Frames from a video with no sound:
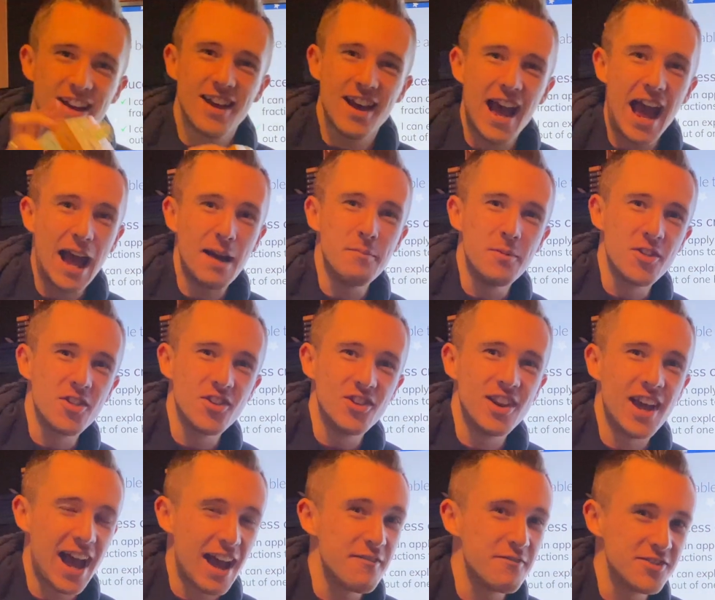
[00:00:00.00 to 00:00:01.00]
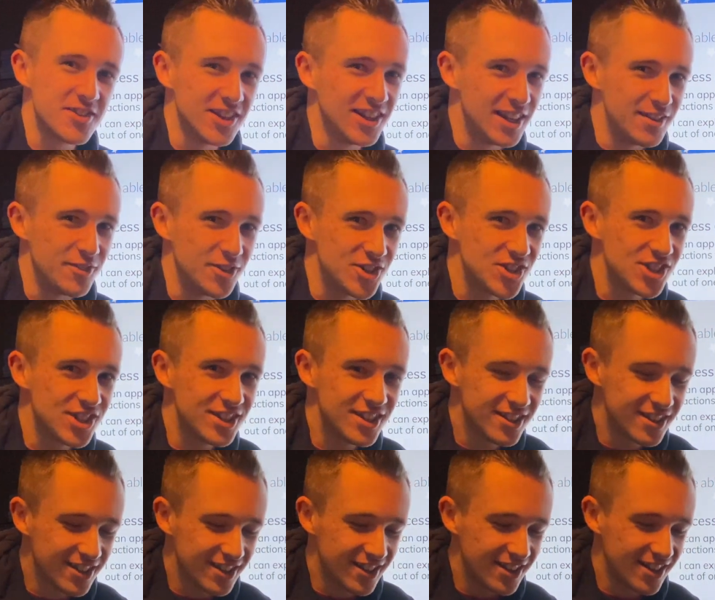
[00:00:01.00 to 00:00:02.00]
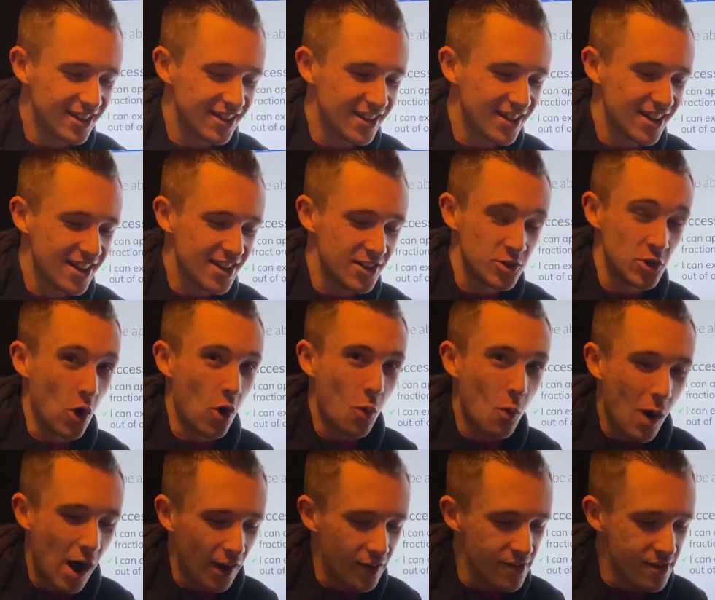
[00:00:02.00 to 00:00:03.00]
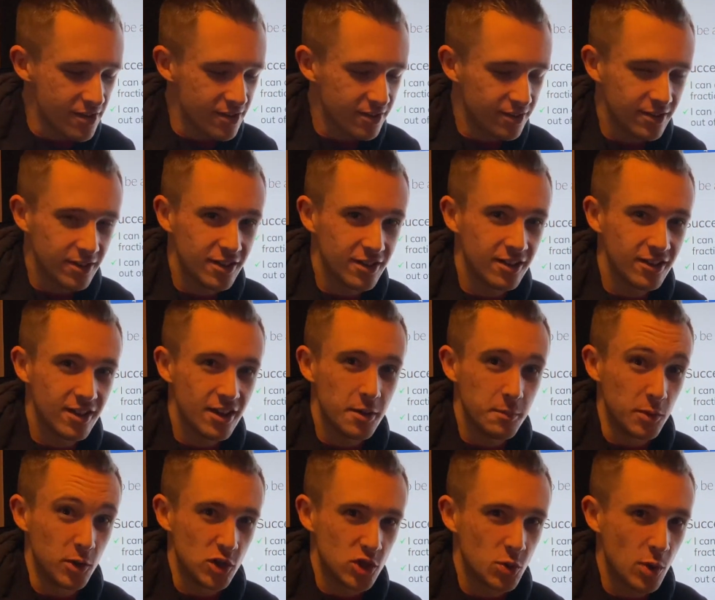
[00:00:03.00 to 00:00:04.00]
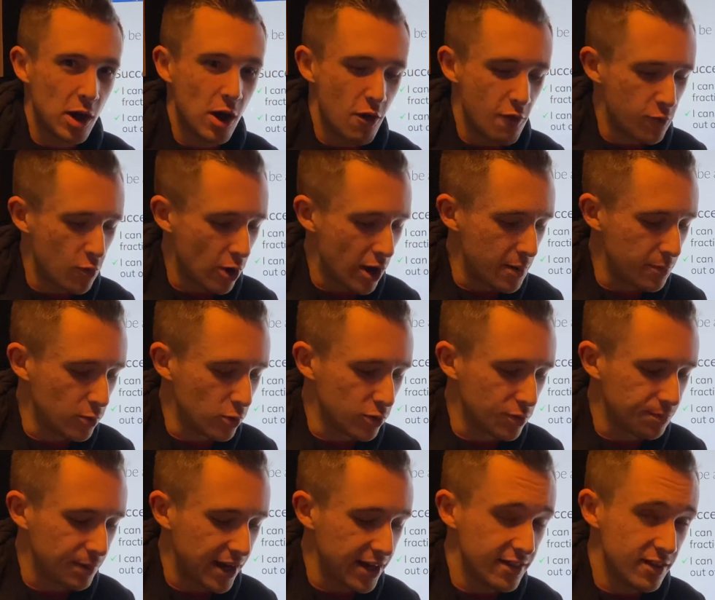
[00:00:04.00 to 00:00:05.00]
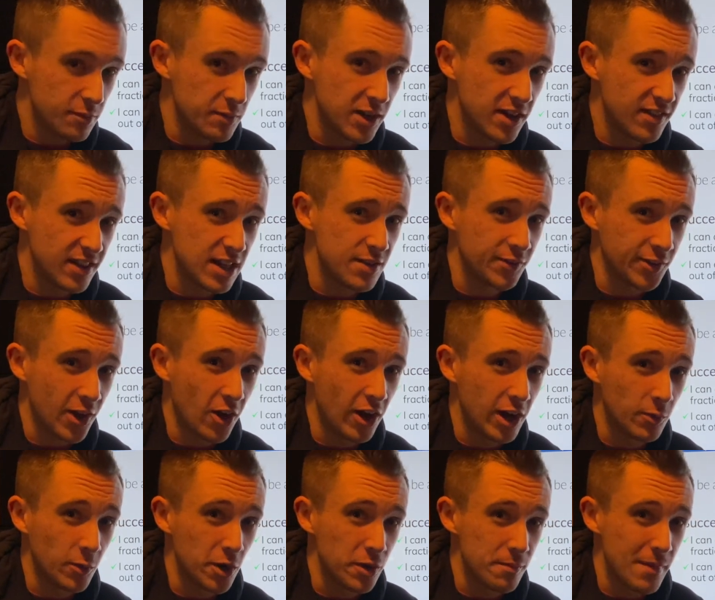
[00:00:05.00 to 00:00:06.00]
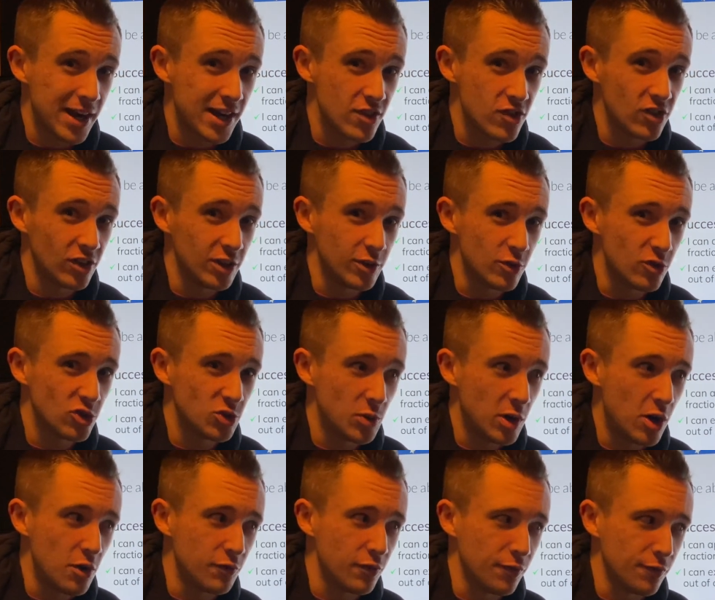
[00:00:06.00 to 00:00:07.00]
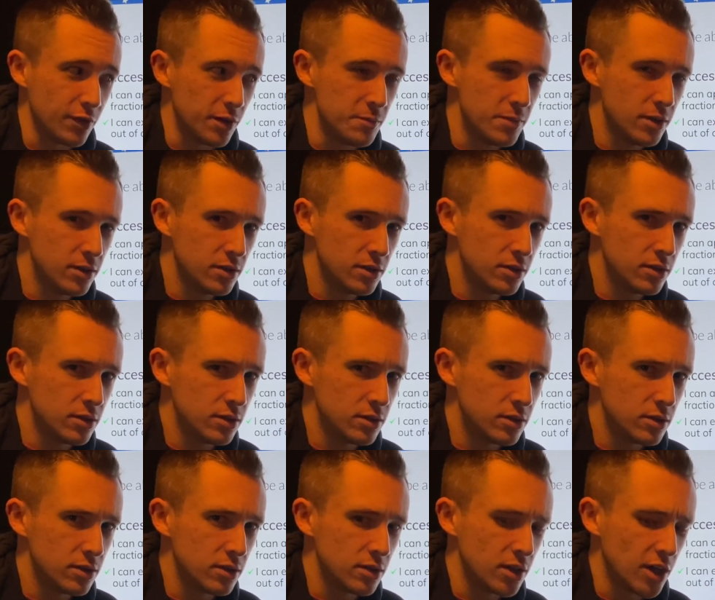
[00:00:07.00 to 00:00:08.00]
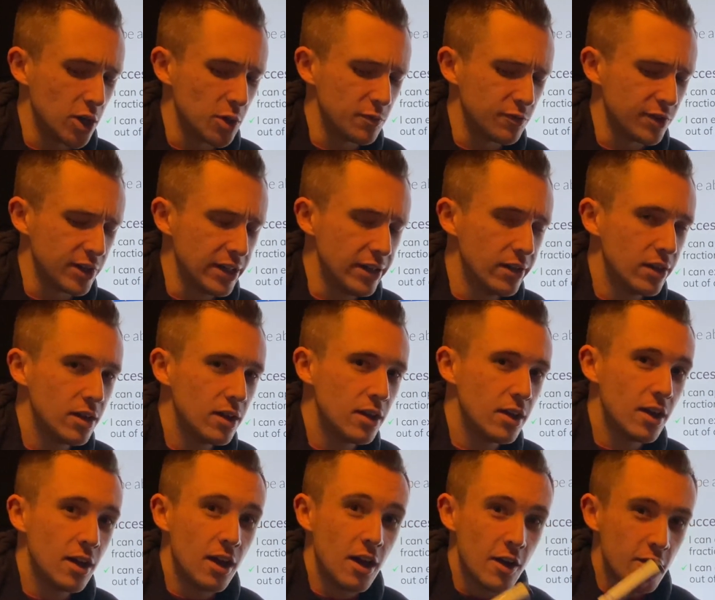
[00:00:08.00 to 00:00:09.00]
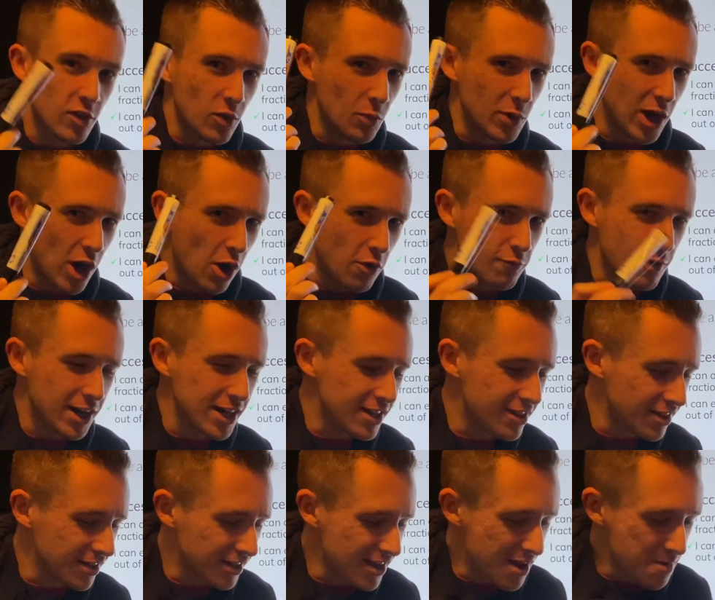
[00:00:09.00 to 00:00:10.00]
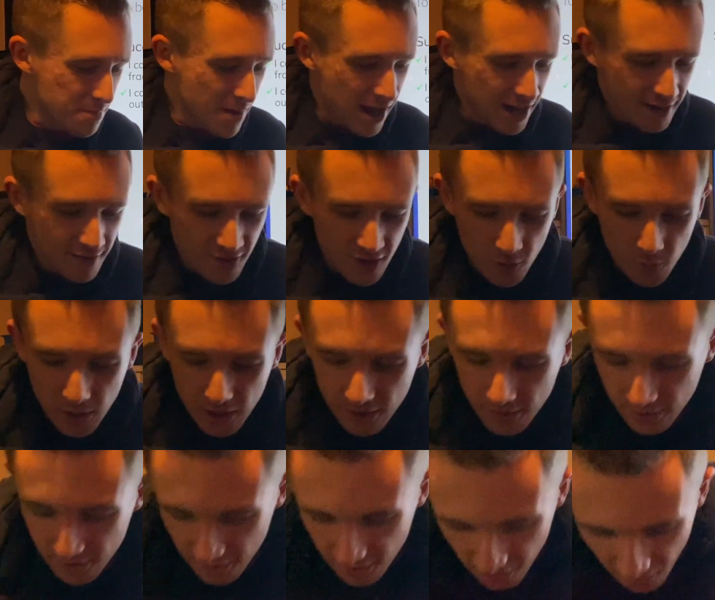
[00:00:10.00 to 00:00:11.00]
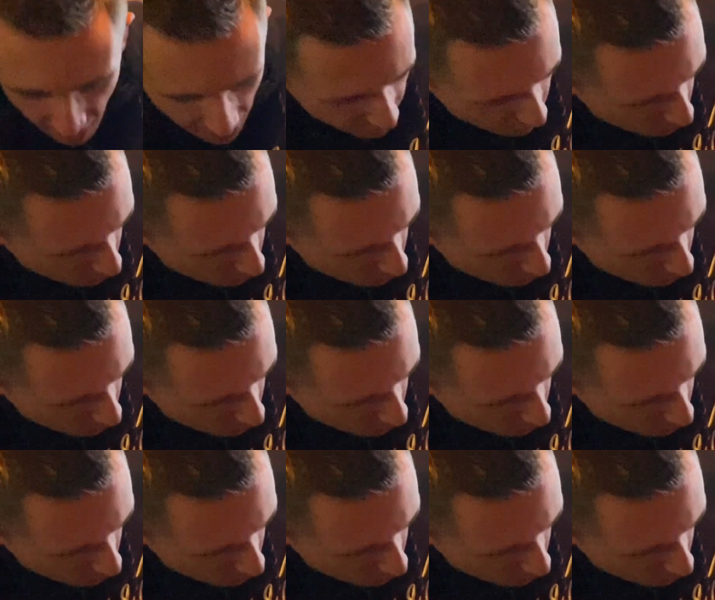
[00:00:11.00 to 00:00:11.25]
Amazon have delivered not one, but 12 whiteboard pens, because even I won't manage to lose 12 of them, hopefully. So we are ready to get back to it. I have